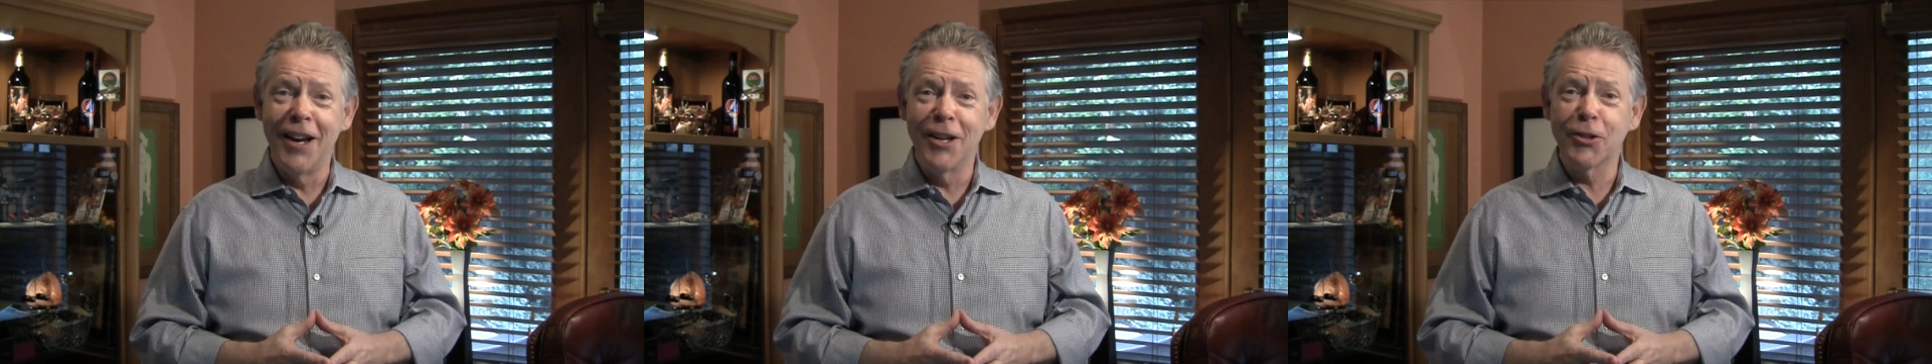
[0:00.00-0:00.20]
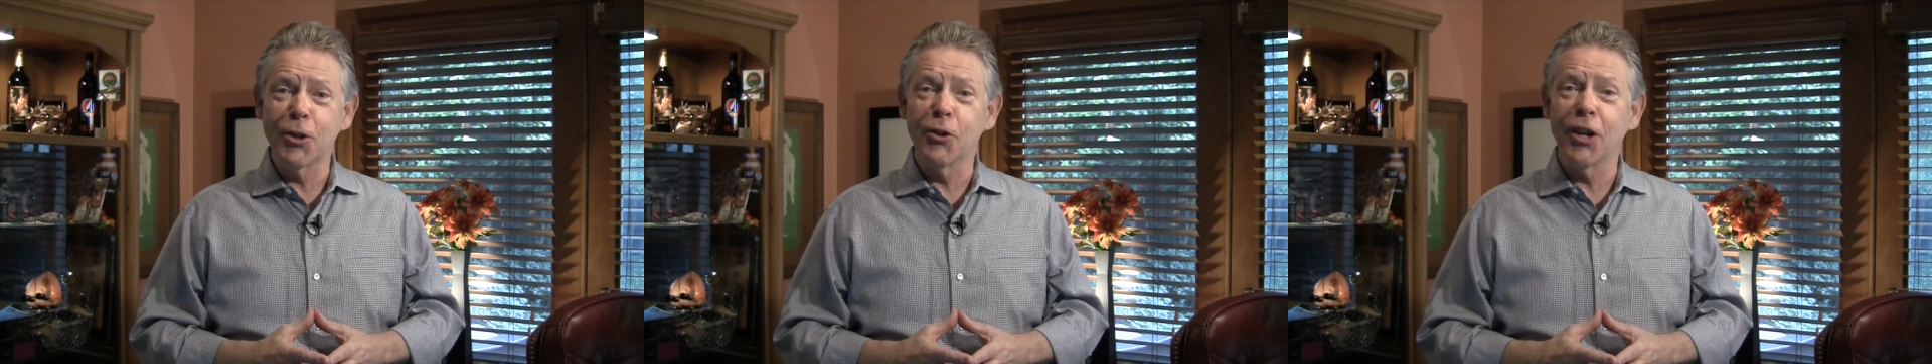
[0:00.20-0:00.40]

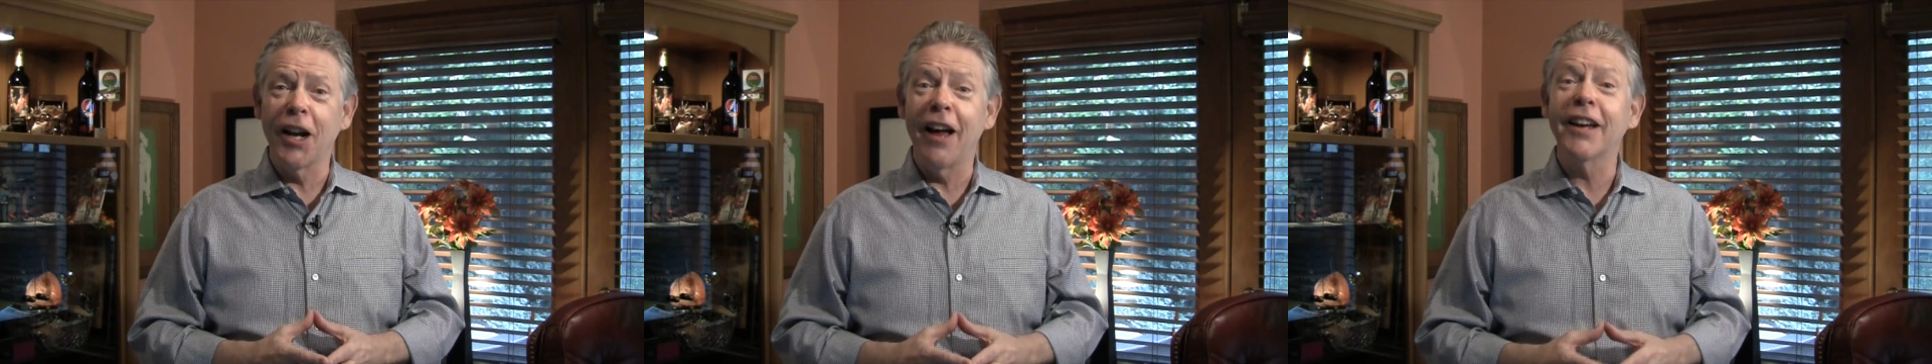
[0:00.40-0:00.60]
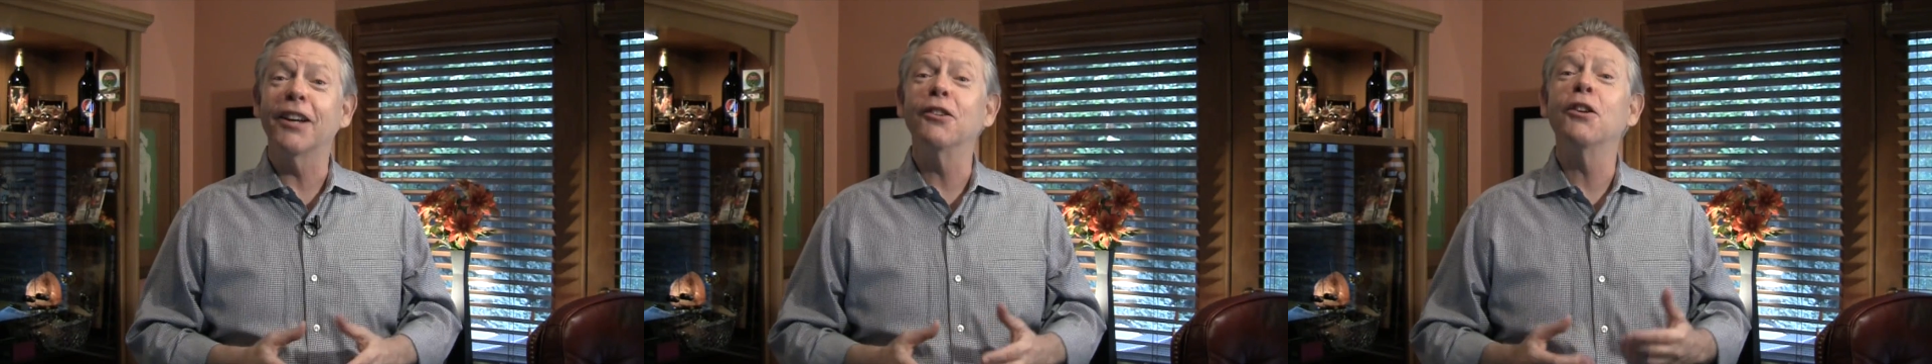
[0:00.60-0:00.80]
so that
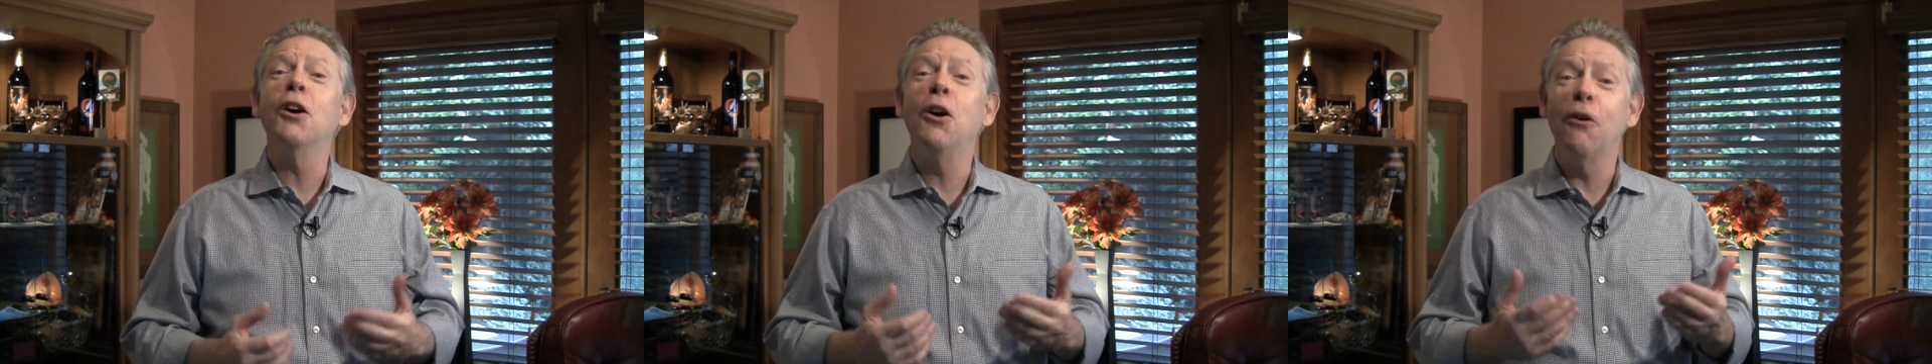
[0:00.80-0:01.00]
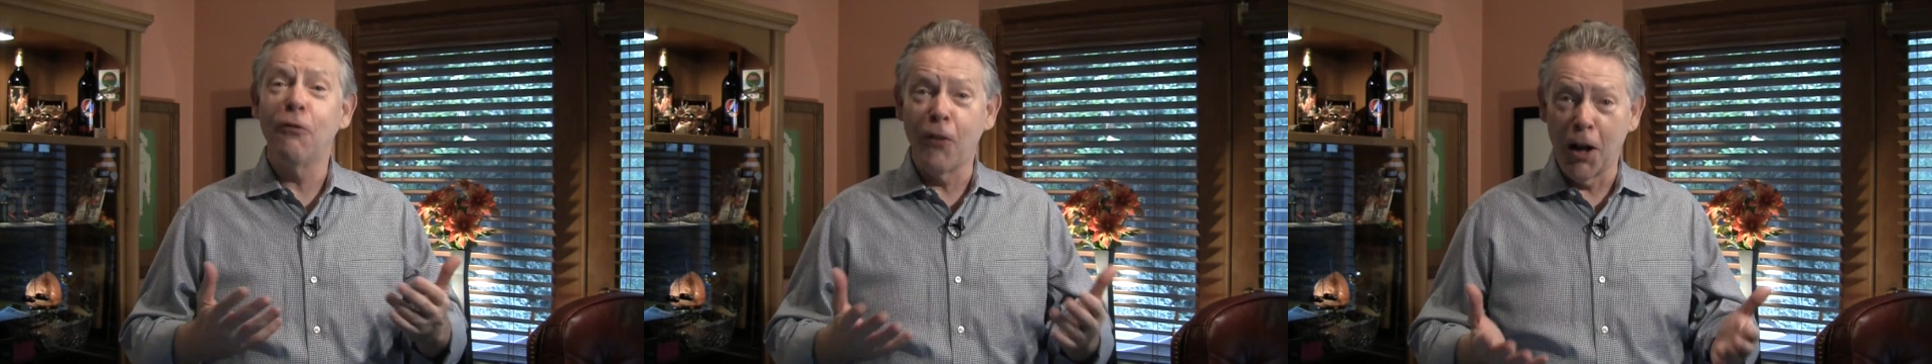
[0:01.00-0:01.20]
I could
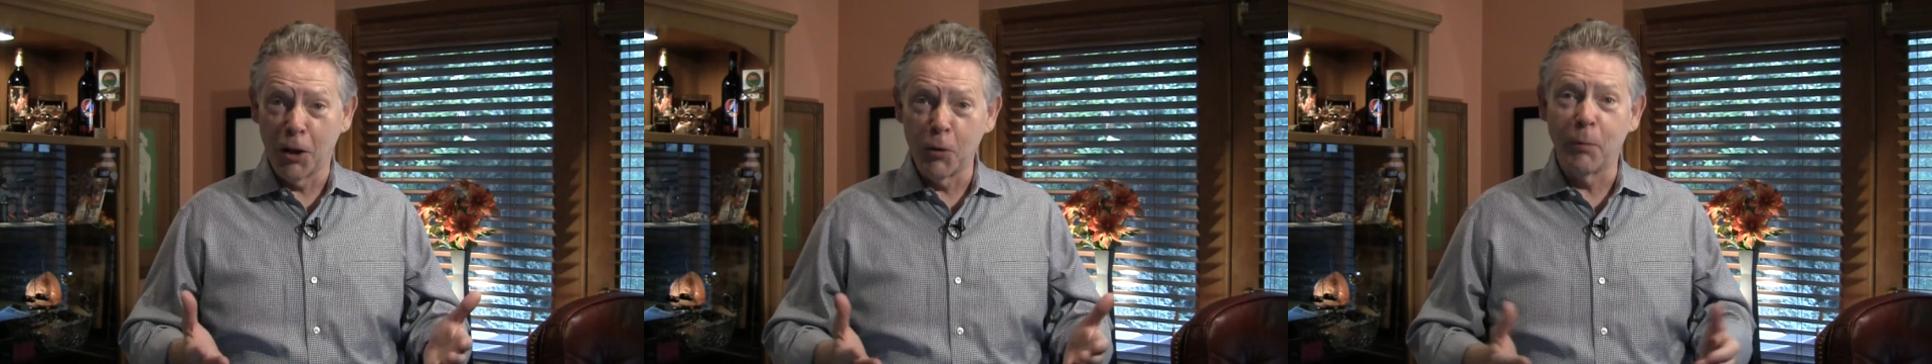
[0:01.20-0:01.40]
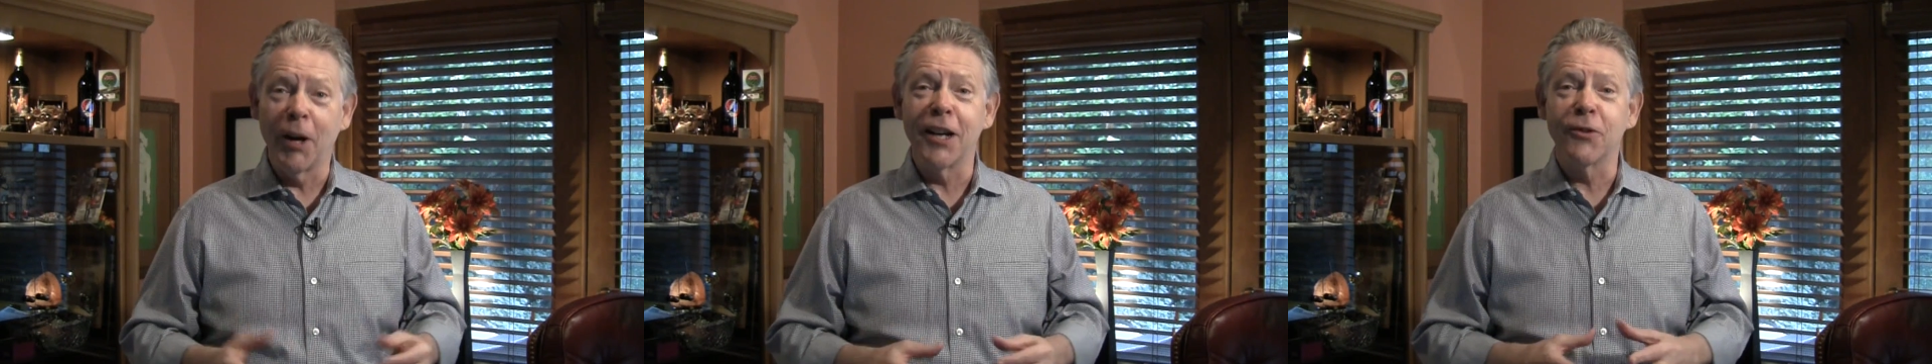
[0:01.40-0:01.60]

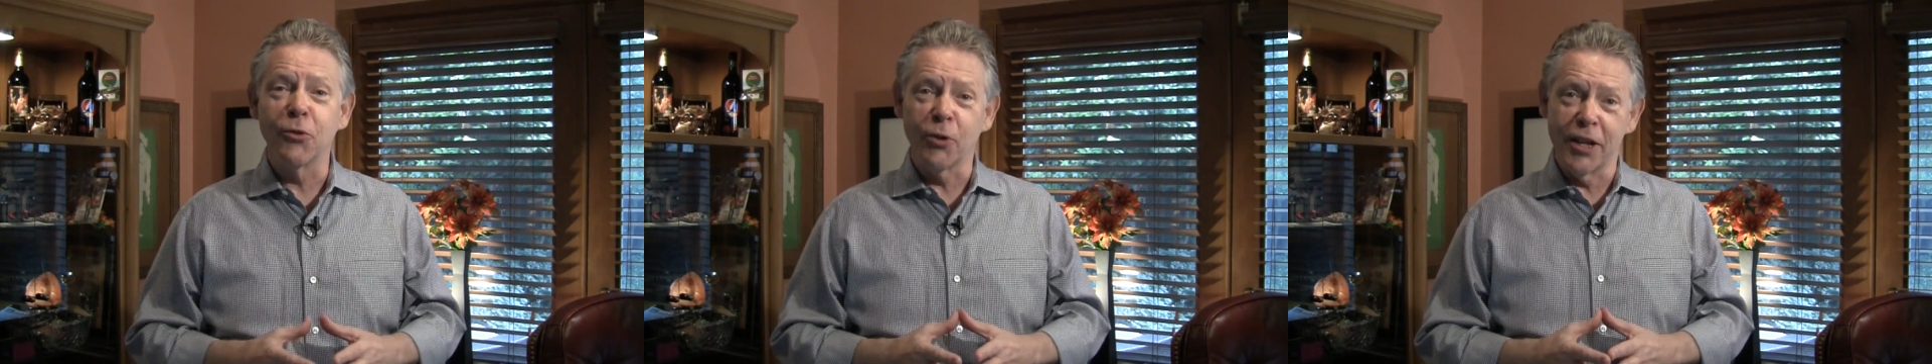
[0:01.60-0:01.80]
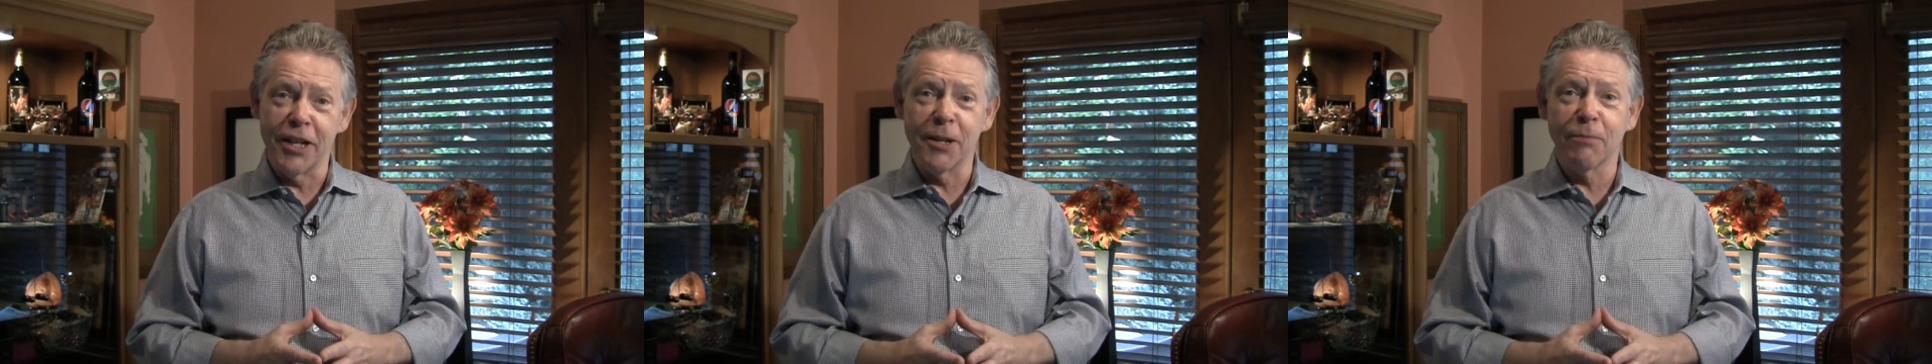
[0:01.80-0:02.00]
follow my
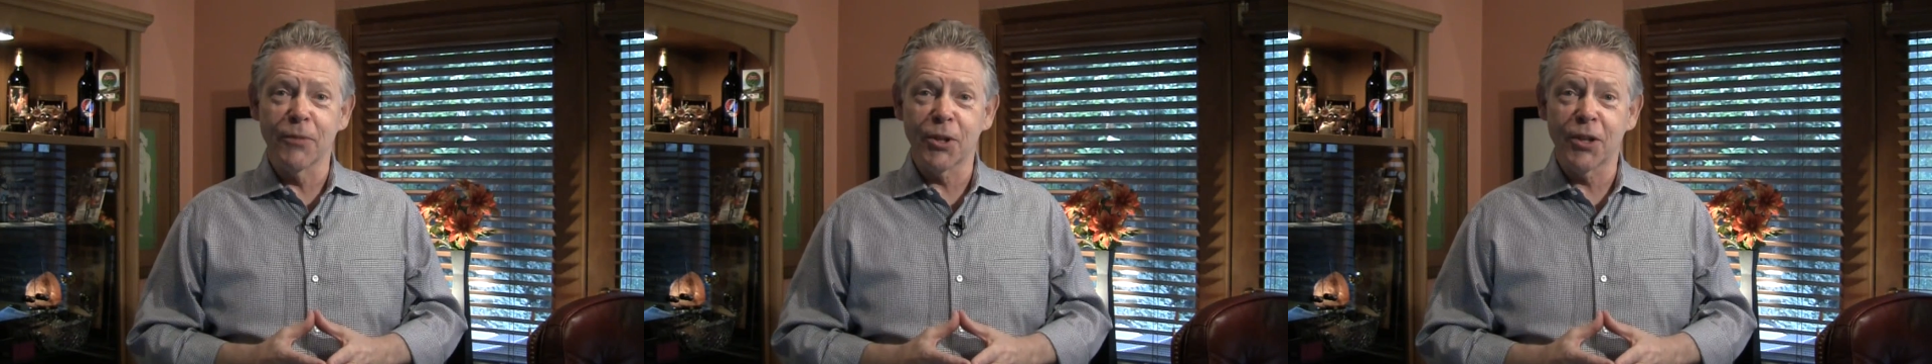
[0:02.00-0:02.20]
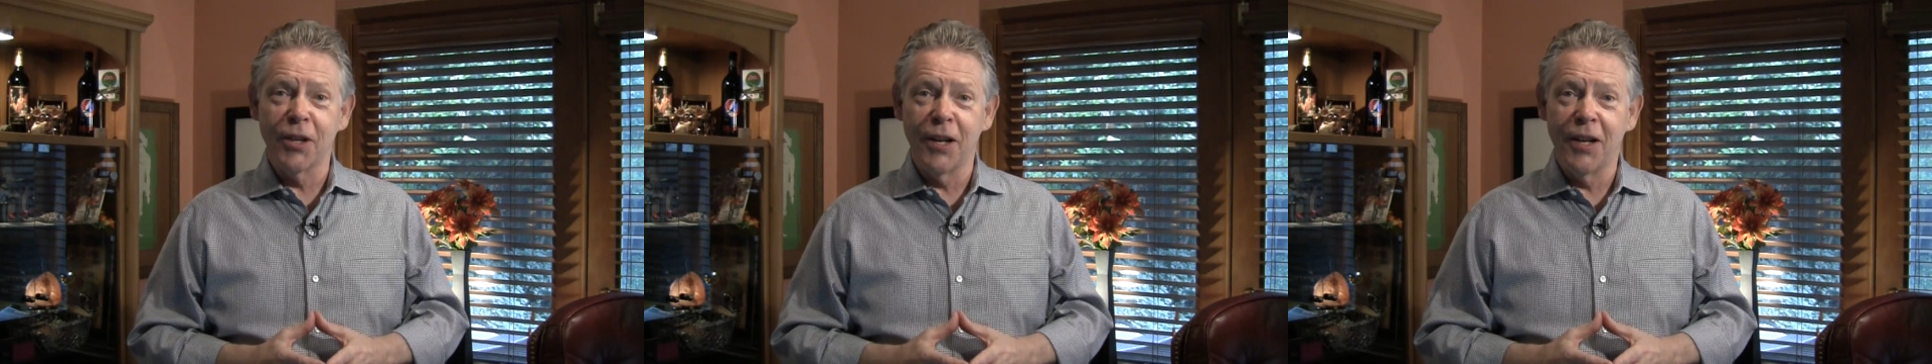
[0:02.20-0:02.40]

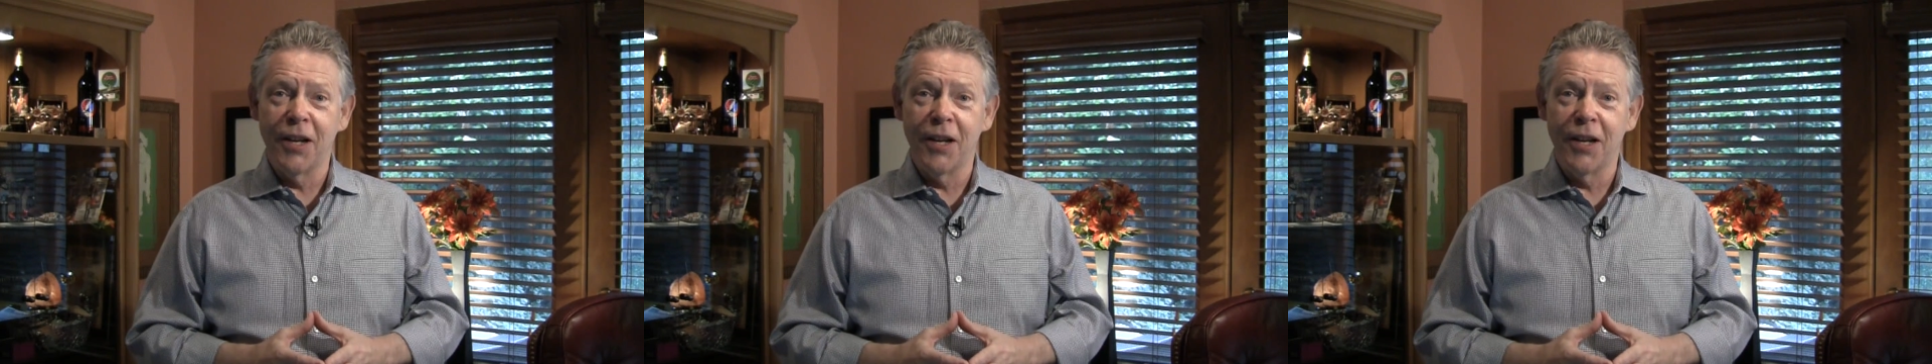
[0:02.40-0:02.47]
dreams.